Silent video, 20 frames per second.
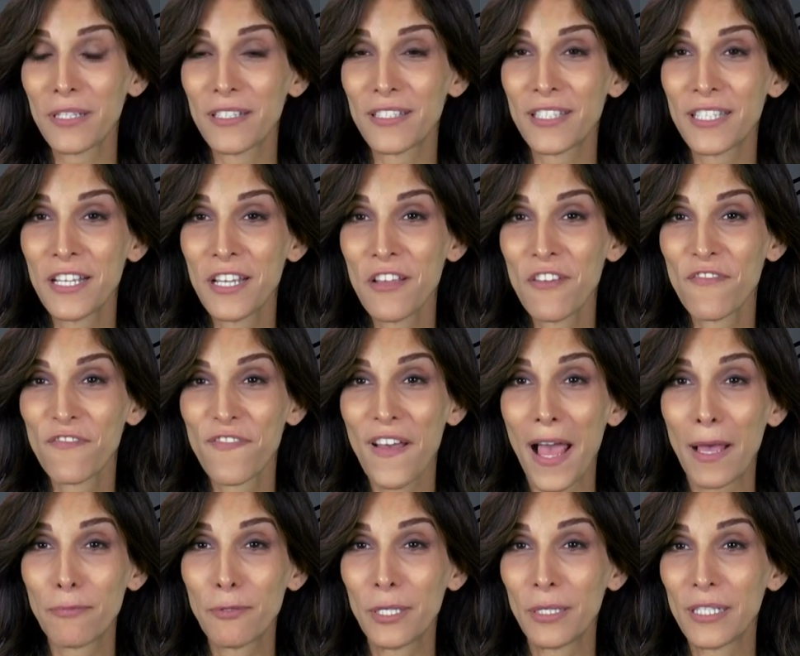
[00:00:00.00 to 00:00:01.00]
this
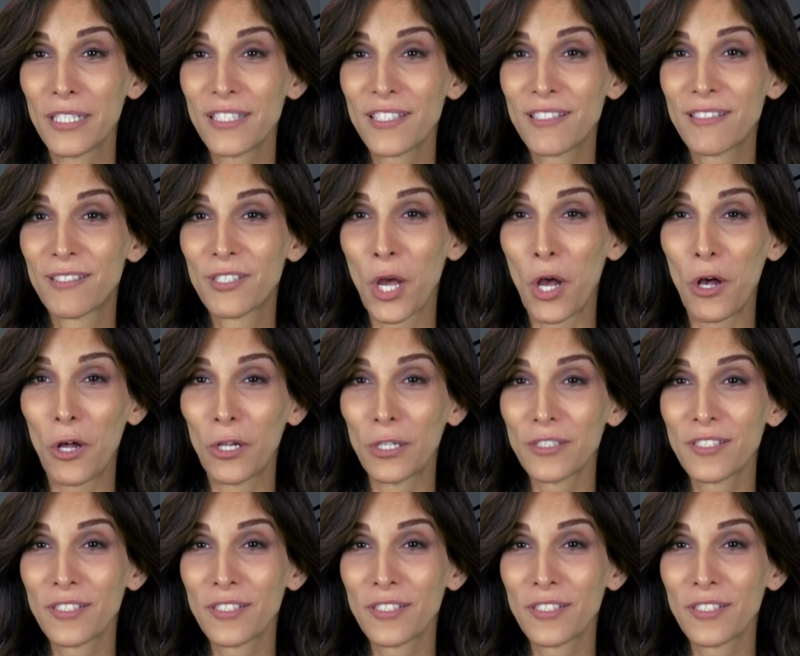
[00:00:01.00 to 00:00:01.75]
fabulous, tall,